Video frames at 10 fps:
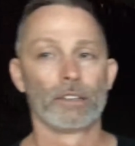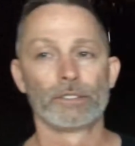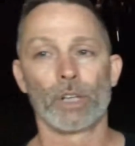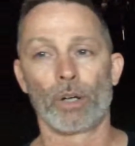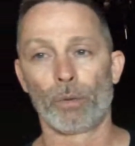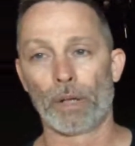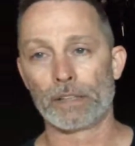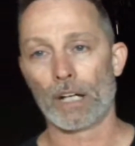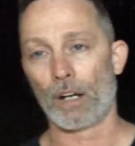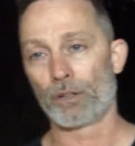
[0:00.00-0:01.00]
So anyway,
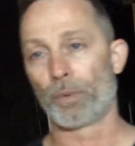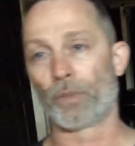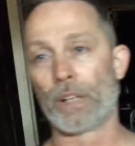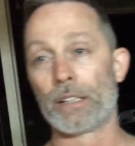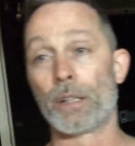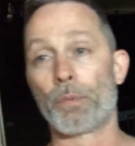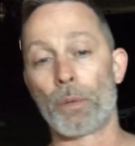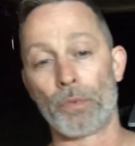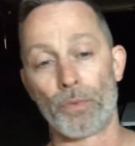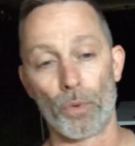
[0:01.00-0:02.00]
Tyler's birthday is
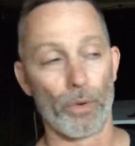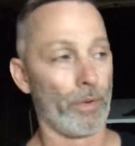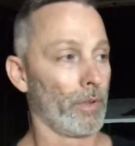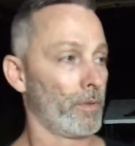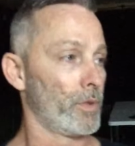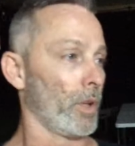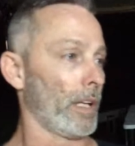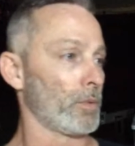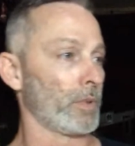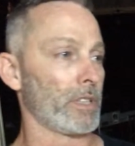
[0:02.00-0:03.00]
September 4th. So
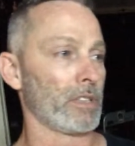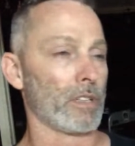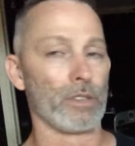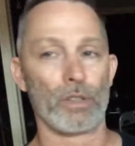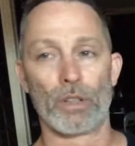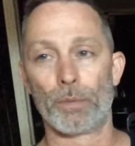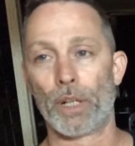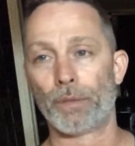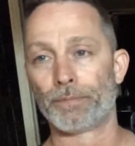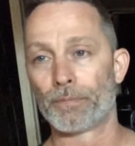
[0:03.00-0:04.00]
that's what she's concerned about.